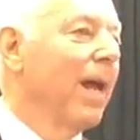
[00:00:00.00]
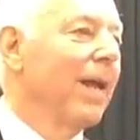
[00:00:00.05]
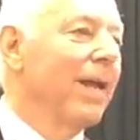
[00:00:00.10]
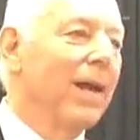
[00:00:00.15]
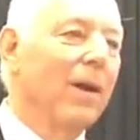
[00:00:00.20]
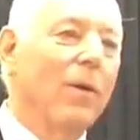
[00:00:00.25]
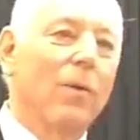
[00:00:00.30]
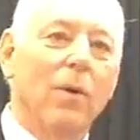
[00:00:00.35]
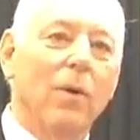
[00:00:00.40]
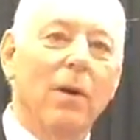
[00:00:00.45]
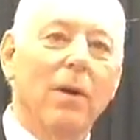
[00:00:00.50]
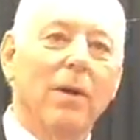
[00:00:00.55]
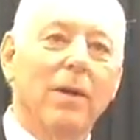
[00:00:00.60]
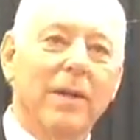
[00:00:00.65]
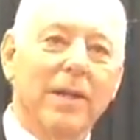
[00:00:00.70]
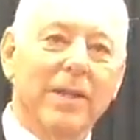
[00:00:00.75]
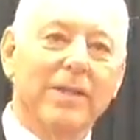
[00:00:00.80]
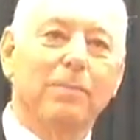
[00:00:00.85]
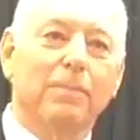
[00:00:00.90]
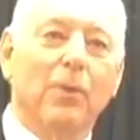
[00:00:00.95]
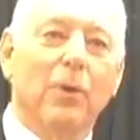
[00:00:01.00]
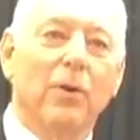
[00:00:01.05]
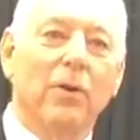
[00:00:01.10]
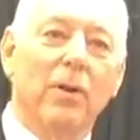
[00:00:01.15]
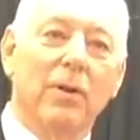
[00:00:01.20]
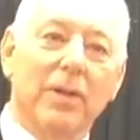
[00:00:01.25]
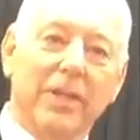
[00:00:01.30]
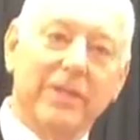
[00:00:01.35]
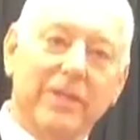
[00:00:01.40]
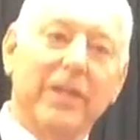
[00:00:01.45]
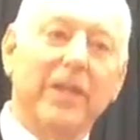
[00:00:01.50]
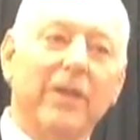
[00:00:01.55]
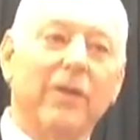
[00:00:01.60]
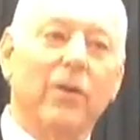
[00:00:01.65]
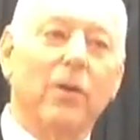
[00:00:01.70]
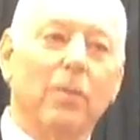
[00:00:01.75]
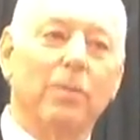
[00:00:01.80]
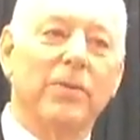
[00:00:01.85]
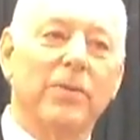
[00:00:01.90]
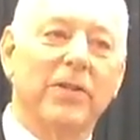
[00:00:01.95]
Now, let's get
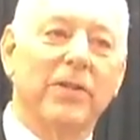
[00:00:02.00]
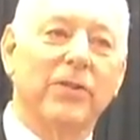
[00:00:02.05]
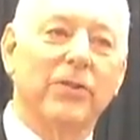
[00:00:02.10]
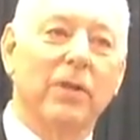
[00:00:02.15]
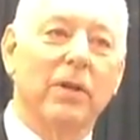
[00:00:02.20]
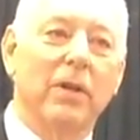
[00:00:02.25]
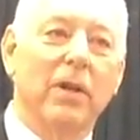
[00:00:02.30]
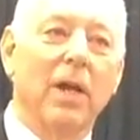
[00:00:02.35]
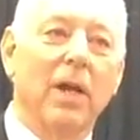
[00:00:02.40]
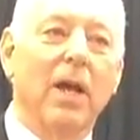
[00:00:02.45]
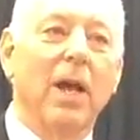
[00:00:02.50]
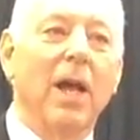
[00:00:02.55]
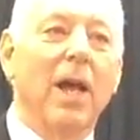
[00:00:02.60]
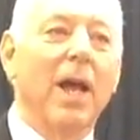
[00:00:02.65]
in her position.